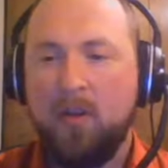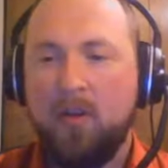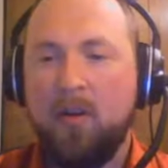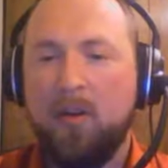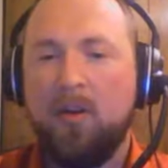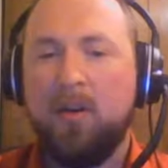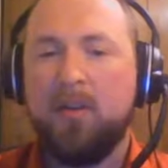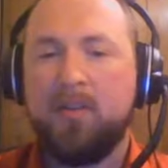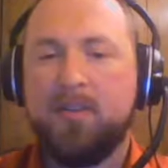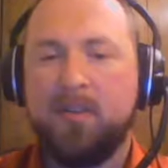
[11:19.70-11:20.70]

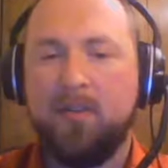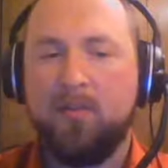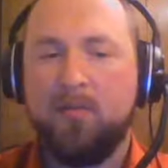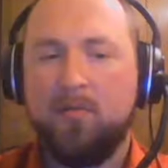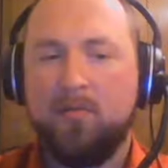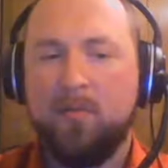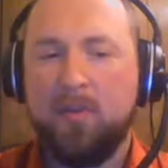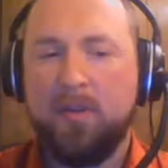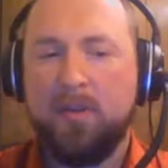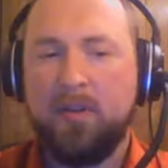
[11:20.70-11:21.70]
So
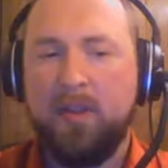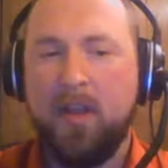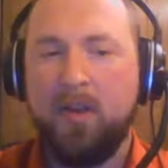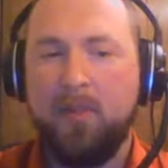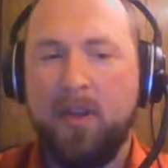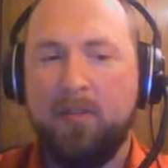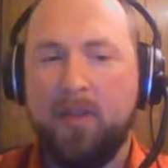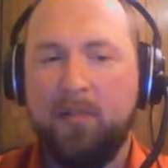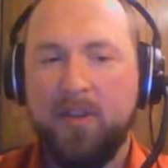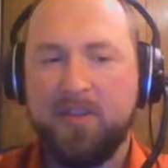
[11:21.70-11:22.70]
that'll be
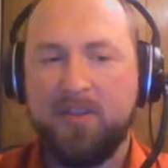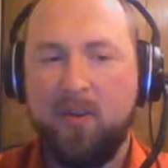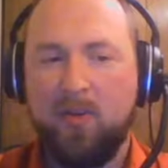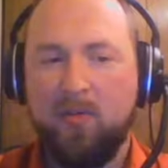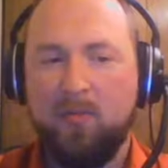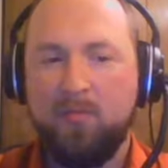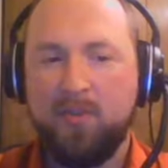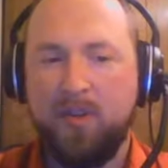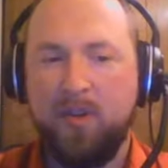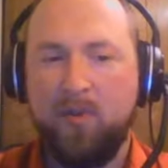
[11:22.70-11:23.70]
a slow
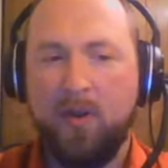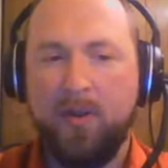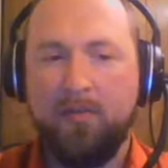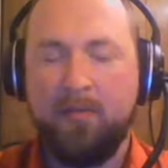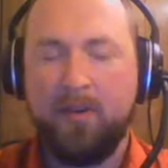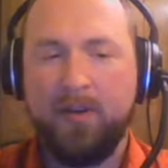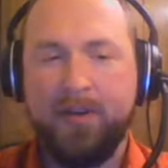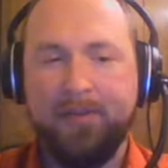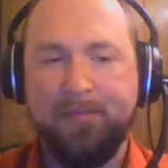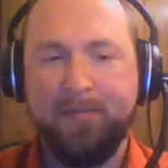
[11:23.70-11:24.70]
one.
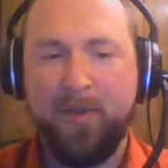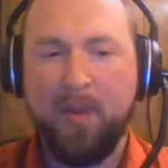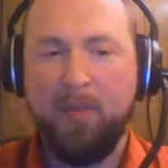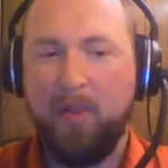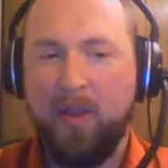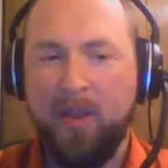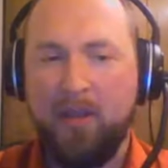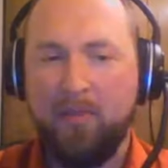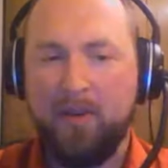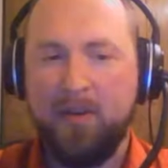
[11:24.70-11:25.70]
I'll keep playing
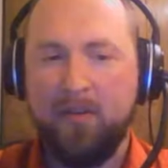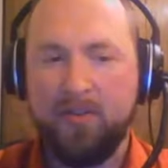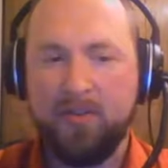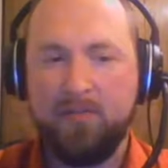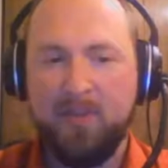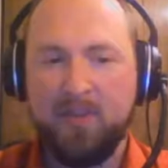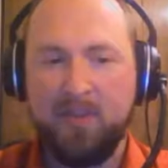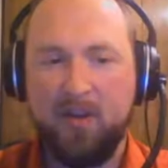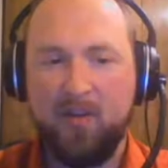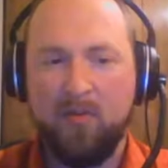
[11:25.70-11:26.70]
it, but it'll just be
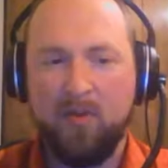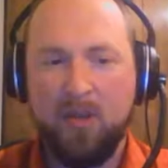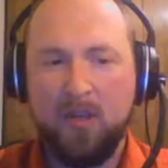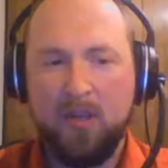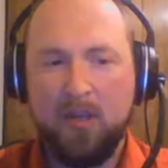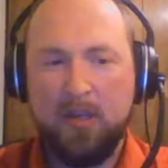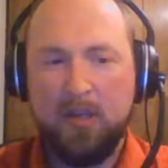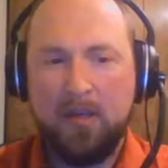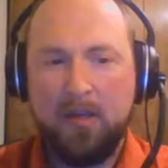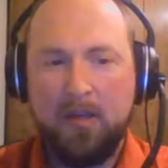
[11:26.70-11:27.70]
slow.
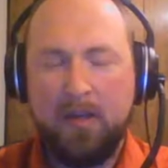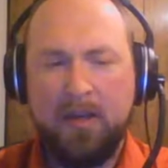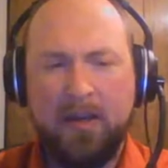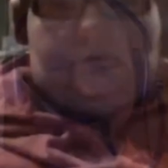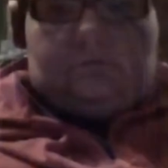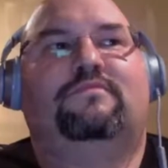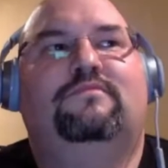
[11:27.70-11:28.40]
Let's see.